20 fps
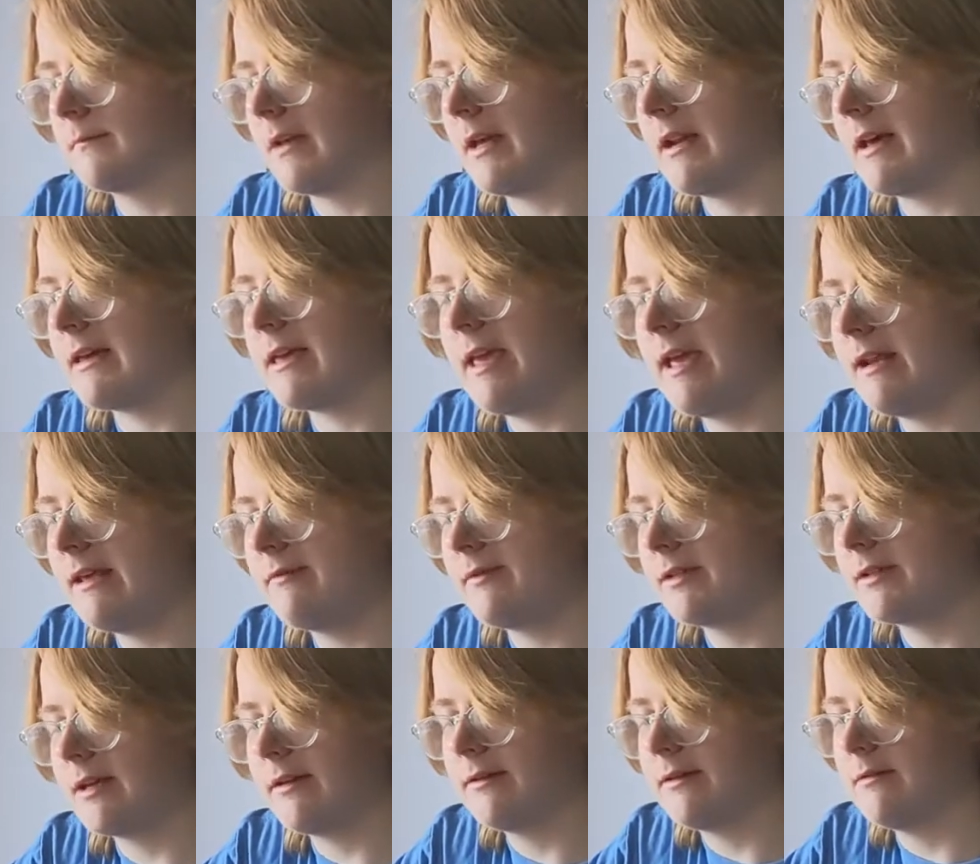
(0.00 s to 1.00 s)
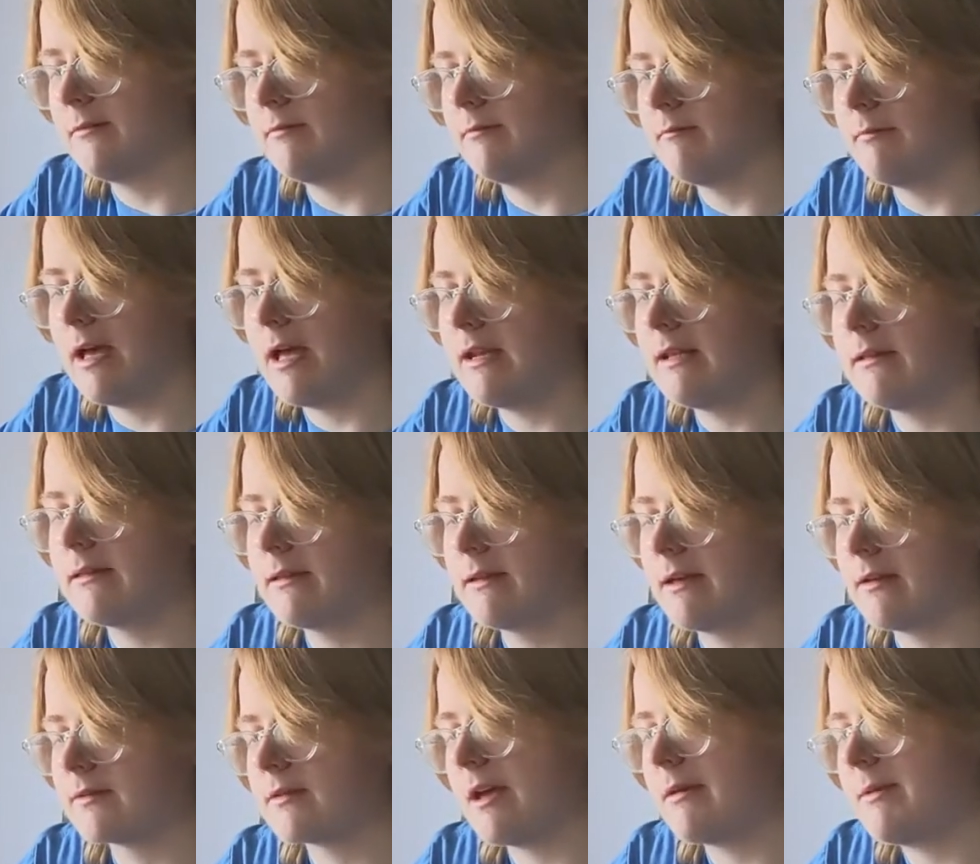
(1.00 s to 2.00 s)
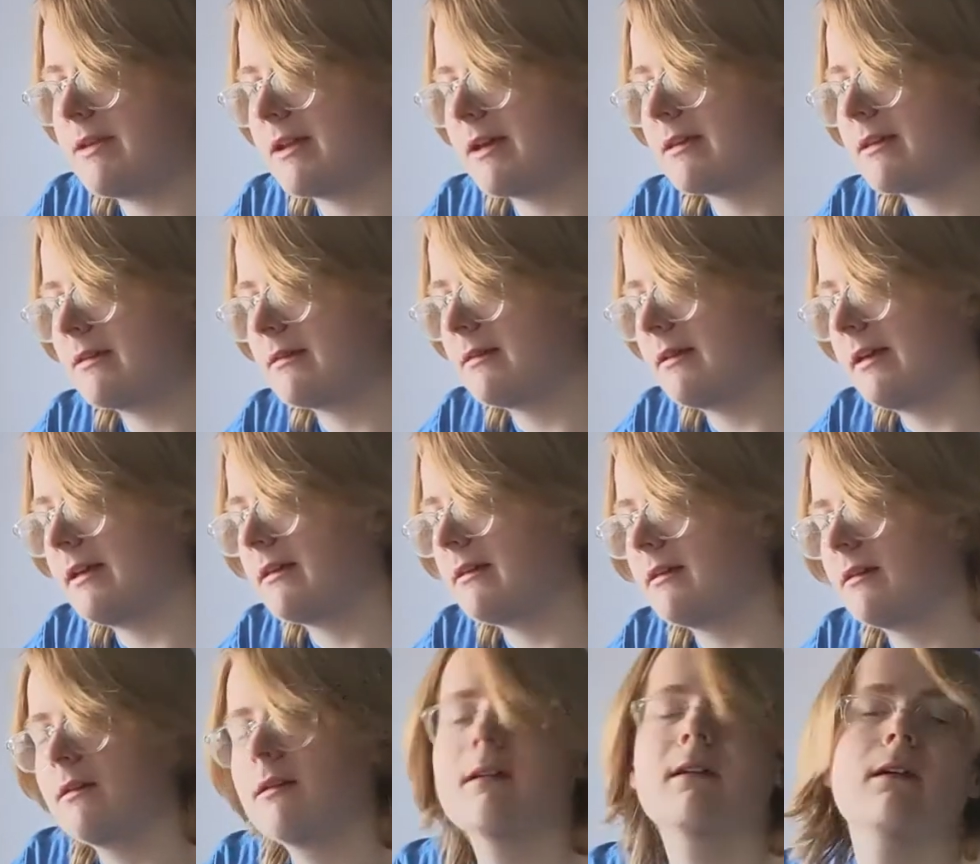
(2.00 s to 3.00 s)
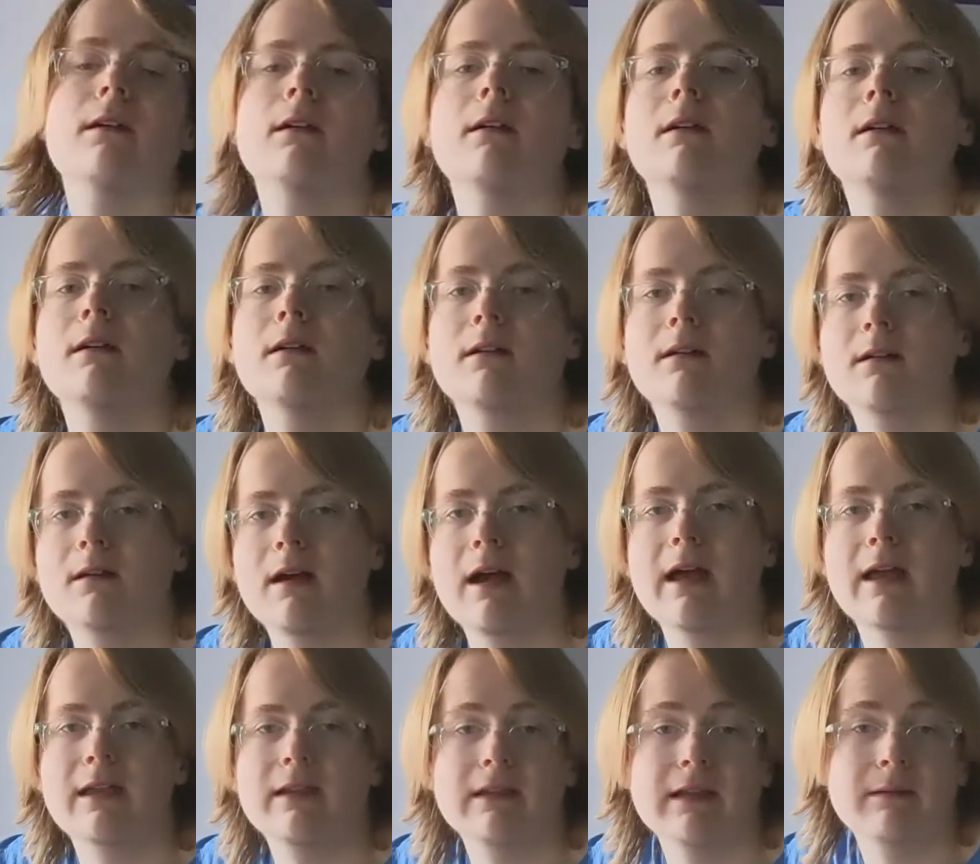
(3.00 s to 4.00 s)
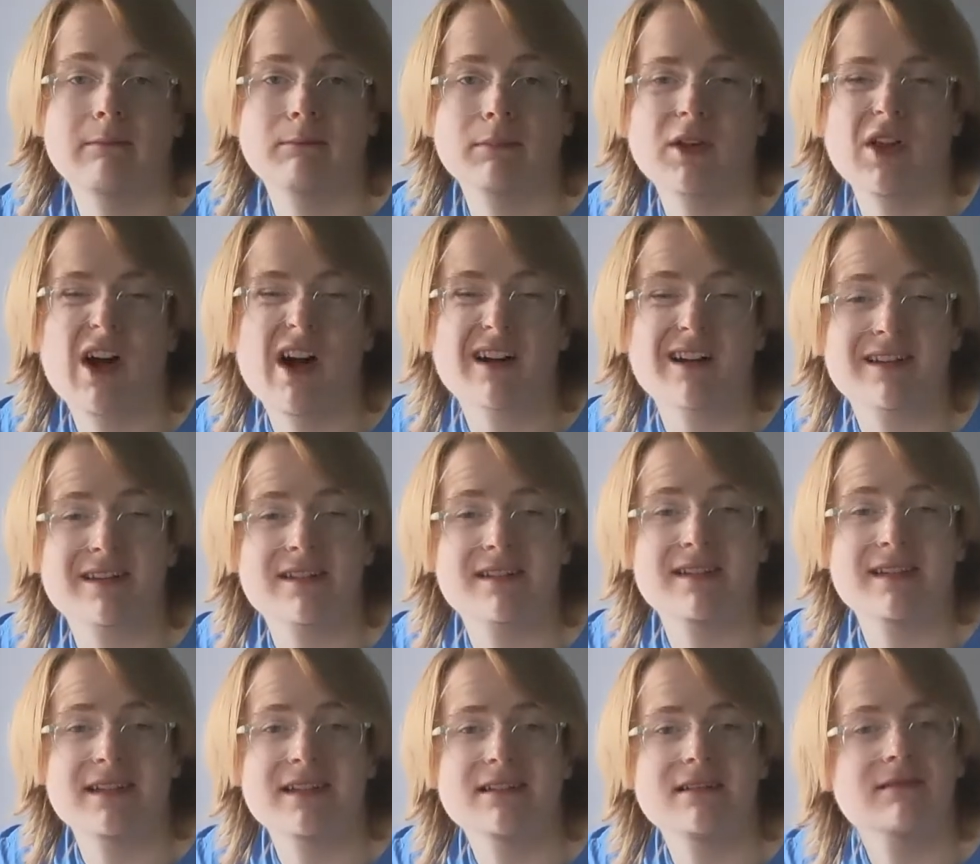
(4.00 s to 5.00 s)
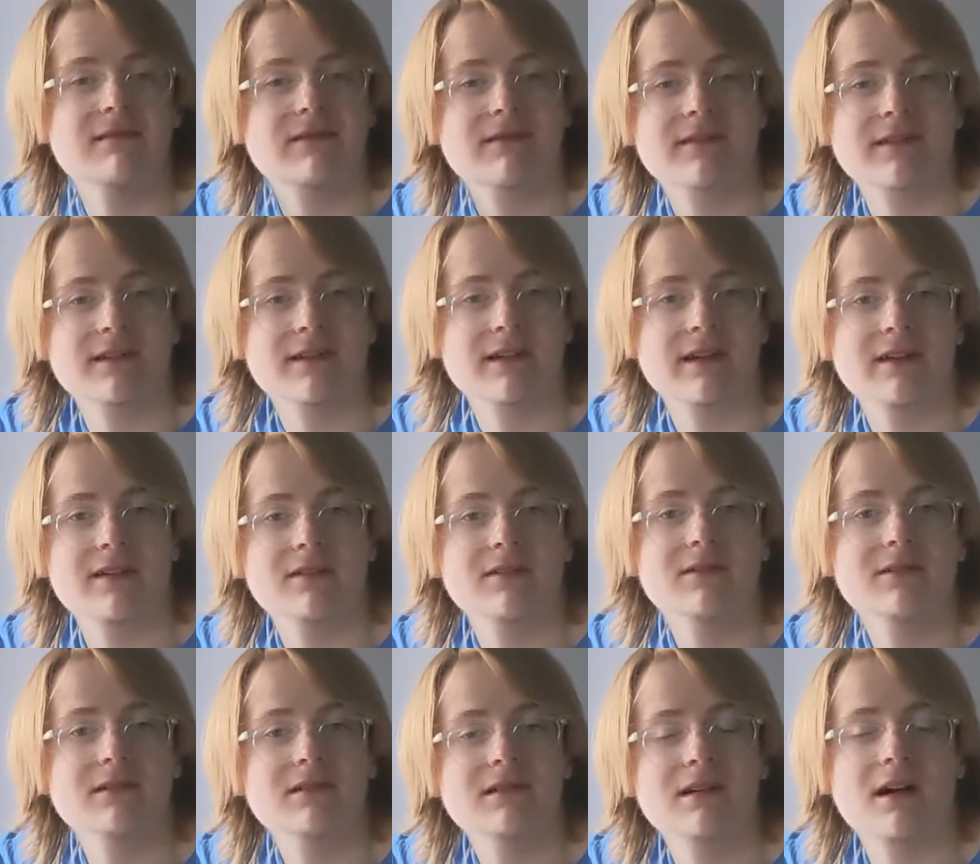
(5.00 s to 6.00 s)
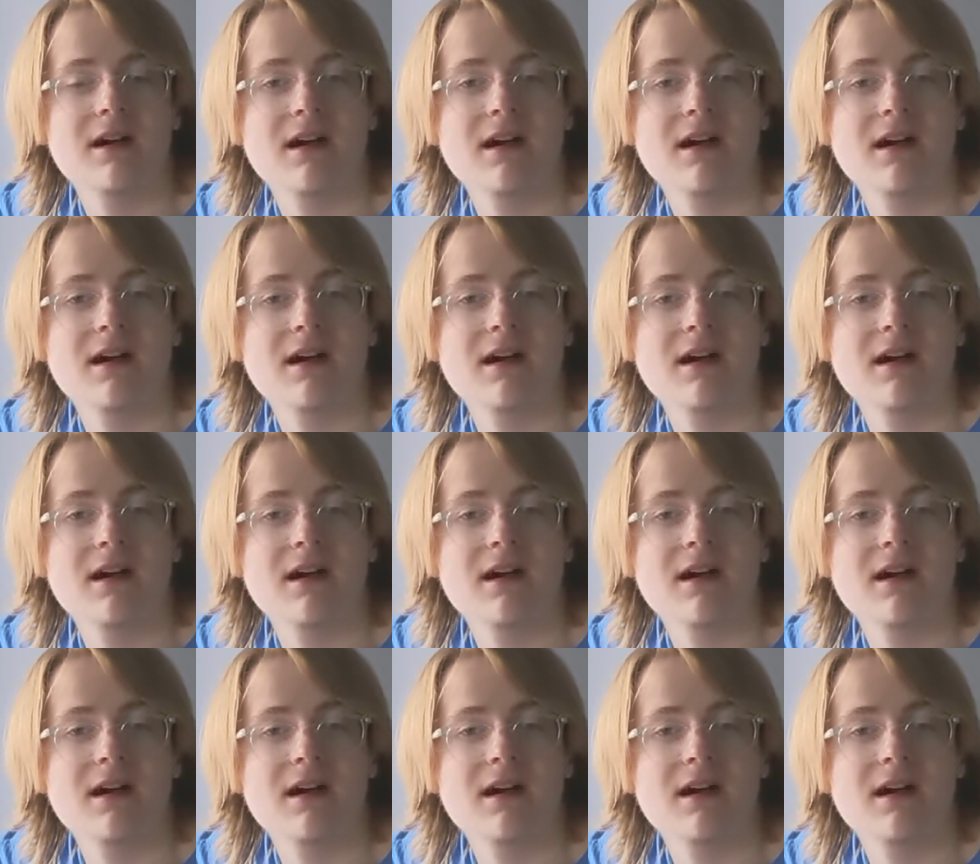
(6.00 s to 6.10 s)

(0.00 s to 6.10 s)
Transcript: And I can't even tell you anything else. I mean, I can like block a scene for you.